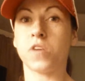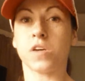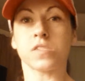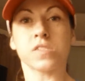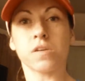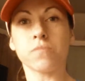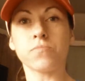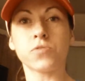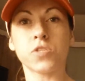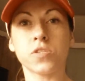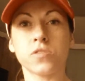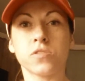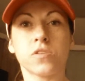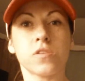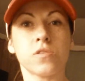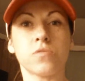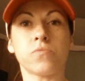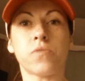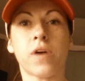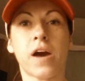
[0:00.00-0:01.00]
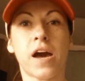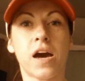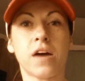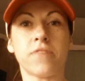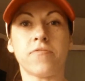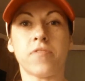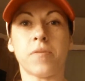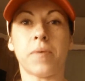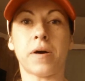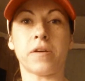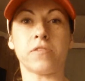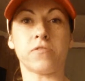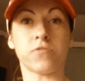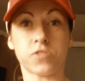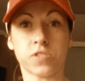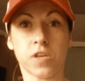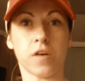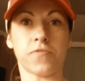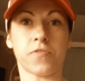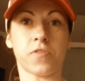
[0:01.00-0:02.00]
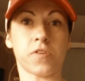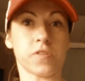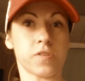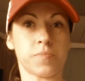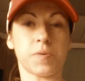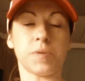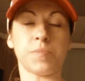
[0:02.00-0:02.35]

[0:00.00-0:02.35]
assumptions that you have about yourself or other